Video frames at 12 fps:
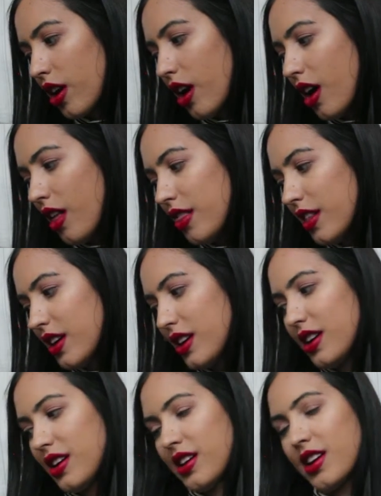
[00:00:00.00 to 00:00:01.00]
all
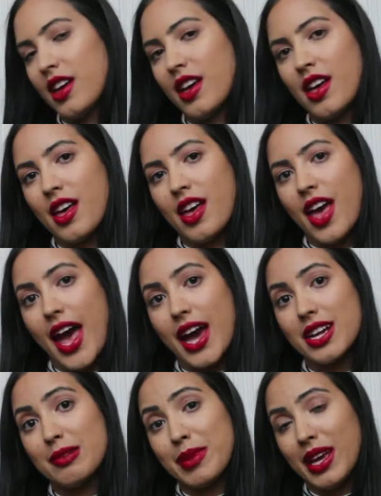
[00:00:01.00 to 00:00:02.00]
the
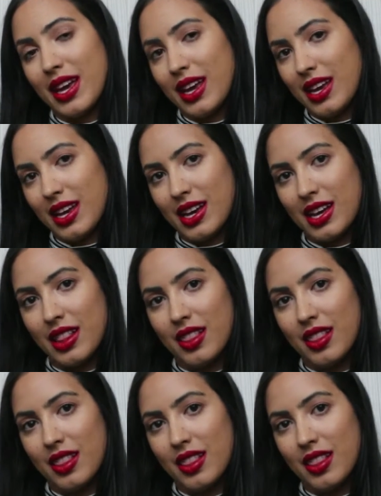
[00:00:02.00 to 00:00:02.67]
anime